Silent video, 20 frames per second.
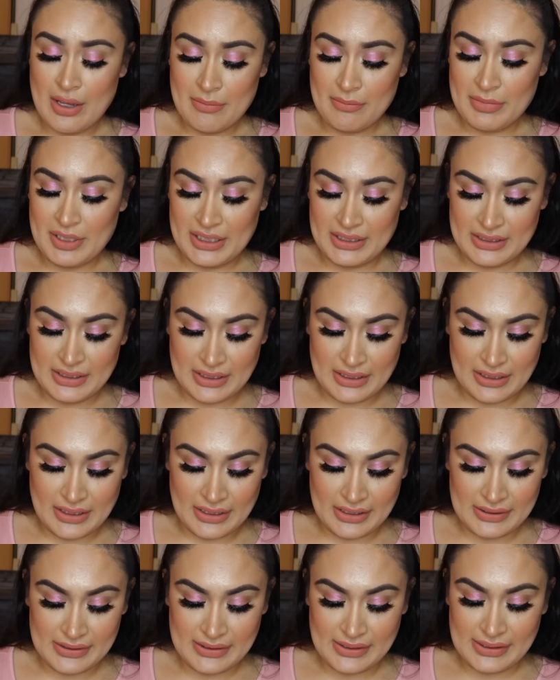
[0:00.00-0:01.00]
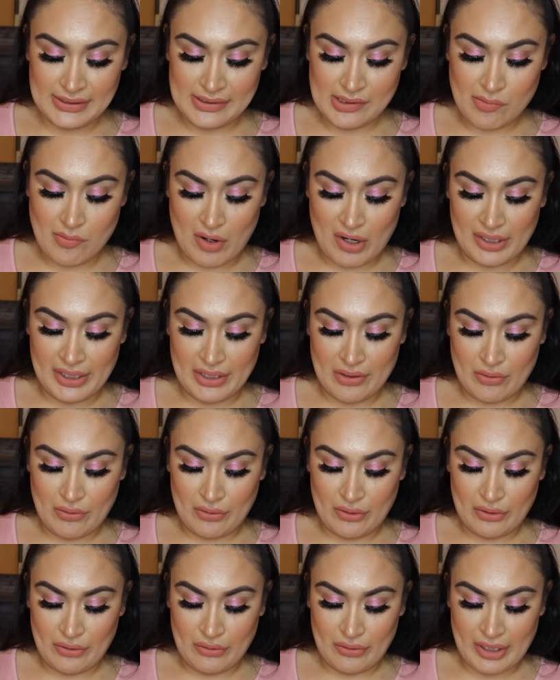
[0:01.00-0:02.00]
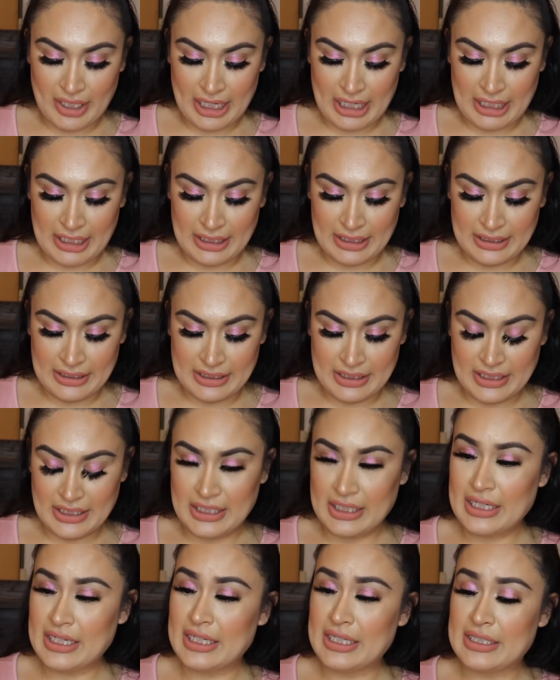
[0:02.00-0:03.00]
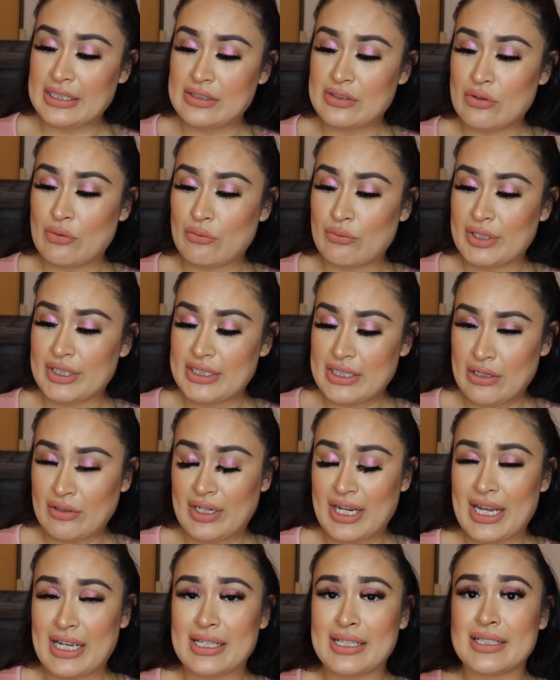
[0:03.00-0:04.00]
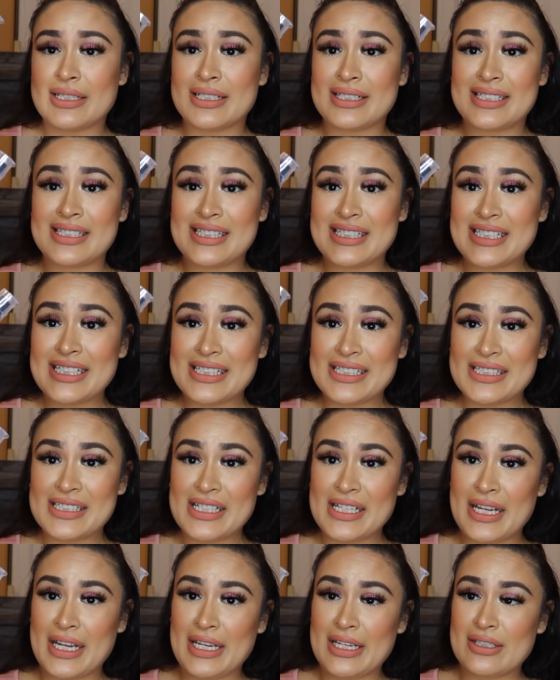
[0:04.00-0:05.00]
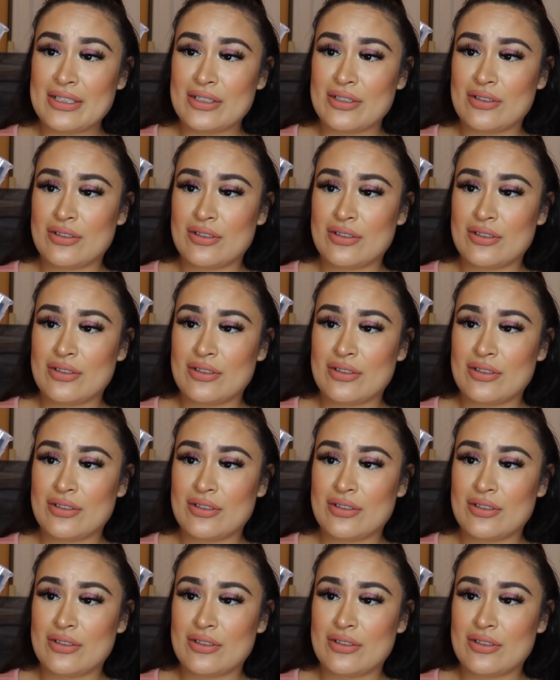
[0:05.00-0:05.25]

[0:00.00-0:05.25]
But this is a body oil, and it is retailed at $68.